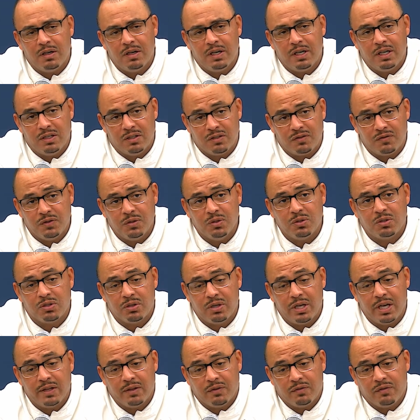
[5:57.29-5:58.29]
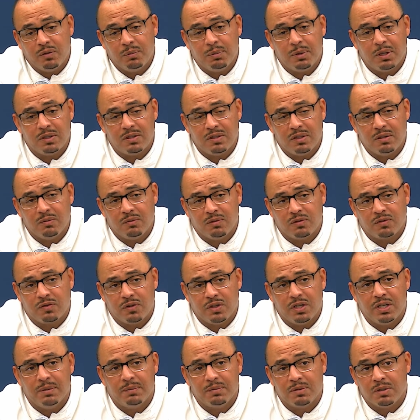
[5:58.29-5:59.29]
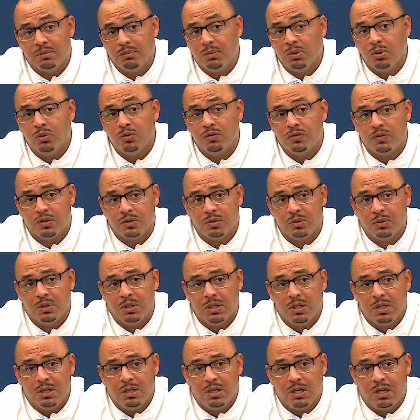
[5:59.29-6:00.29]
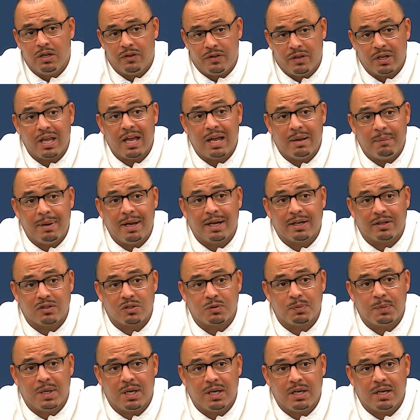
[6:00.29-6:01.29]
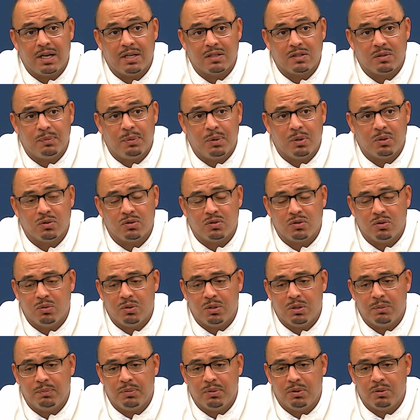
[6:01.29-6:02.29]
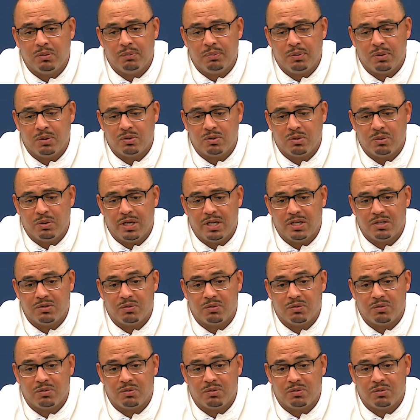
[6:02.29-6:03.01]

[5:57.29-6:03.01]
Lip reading: in his future and the football team was for him to move to the linebacker spot as opposed to opposed to an edge